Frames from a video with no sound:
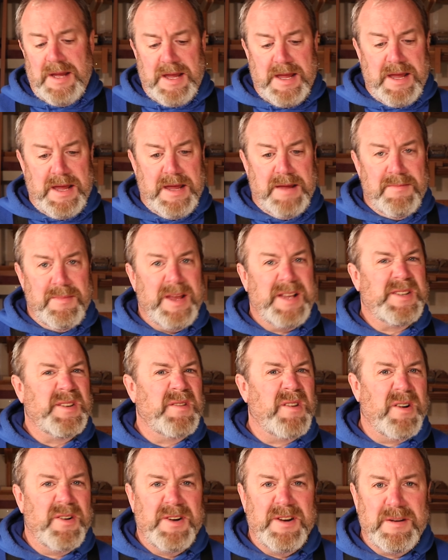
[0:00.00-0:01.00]
uh, it makes it
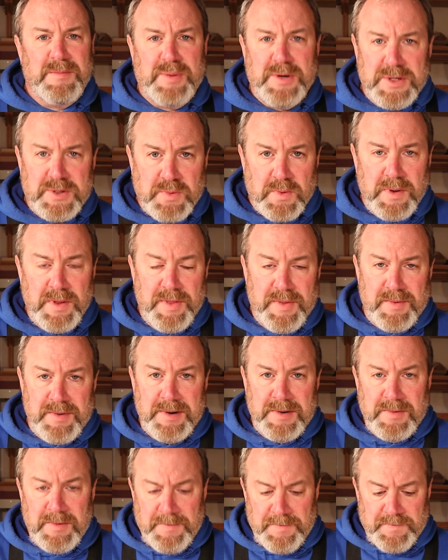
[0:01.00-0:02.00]
harder to push wood
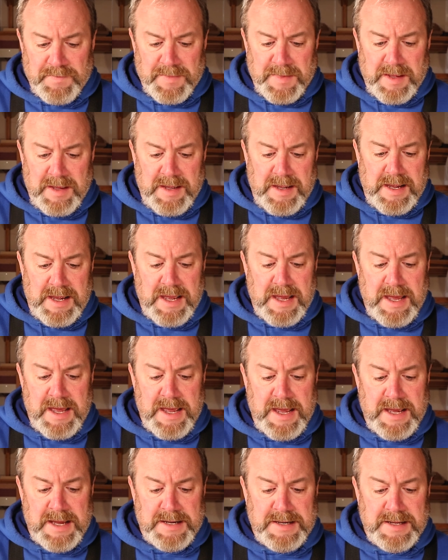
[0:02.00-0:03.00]
through
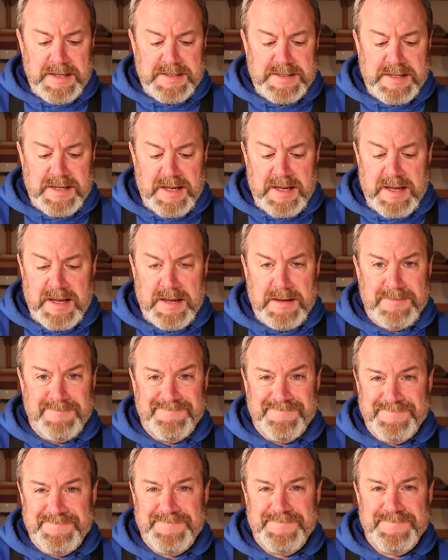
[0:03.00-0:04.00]
and it's uh,
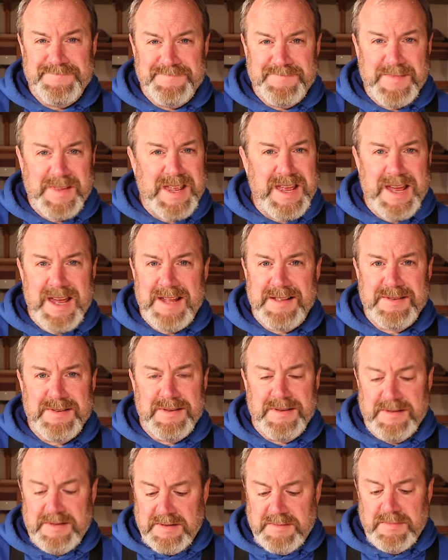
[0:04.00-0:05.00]
yeah it's
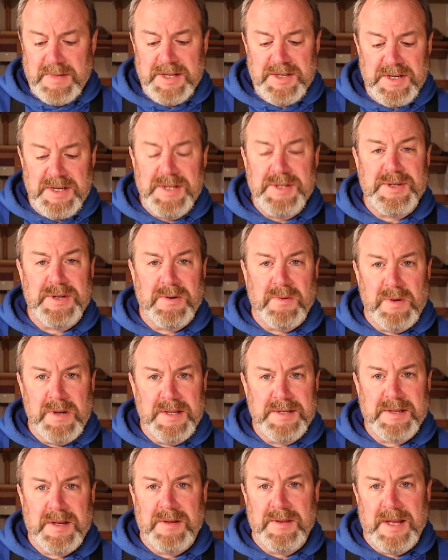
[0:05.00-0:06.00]
much easier when
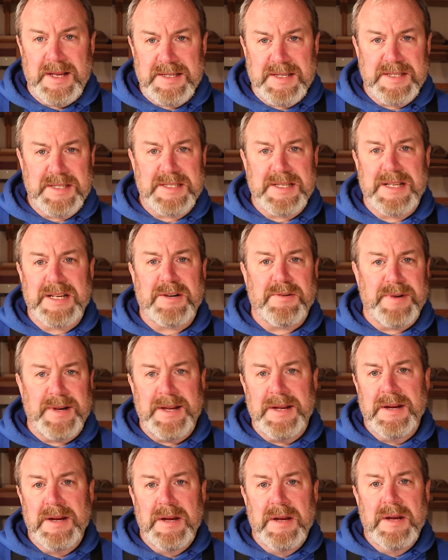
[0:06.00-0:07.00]
it's all nice and slickery.
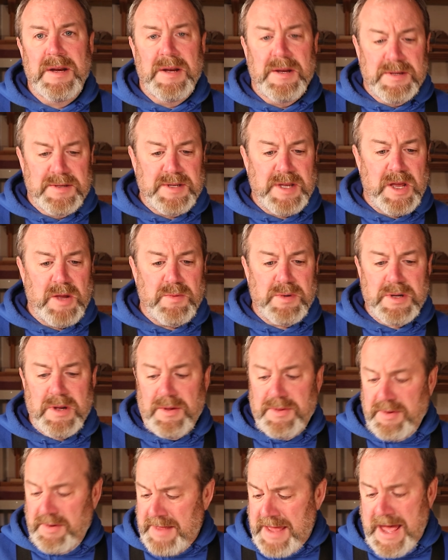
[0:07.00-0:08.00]
So we'll
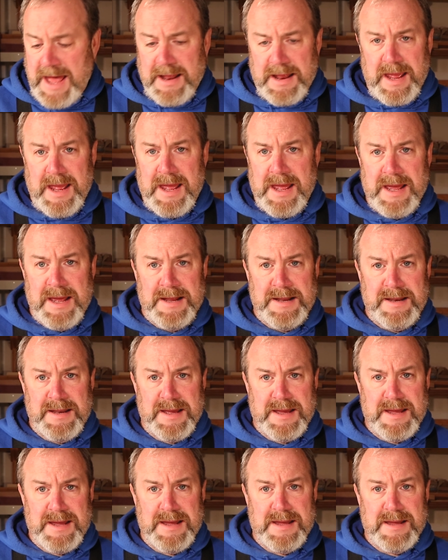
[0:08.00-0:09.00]
go through that and
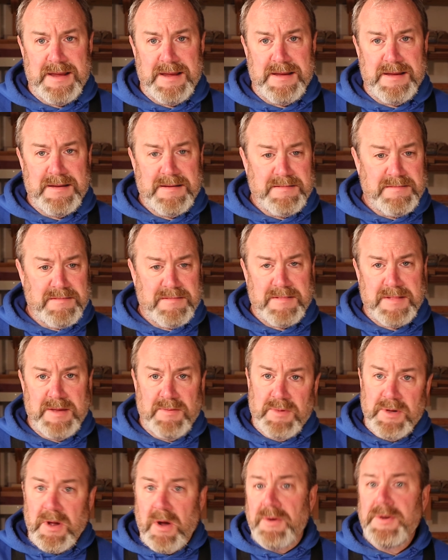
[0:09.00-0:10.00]
uh,
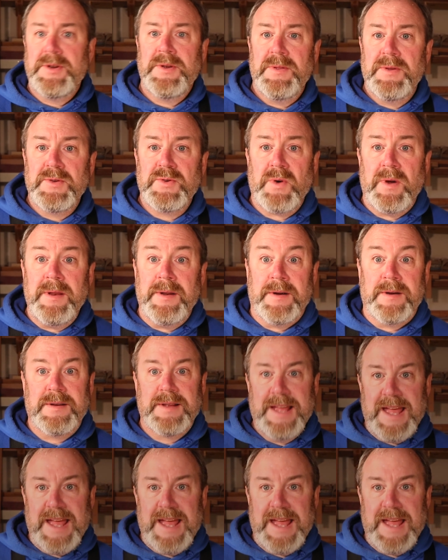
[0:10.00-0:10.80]
then we'll go do the joiner.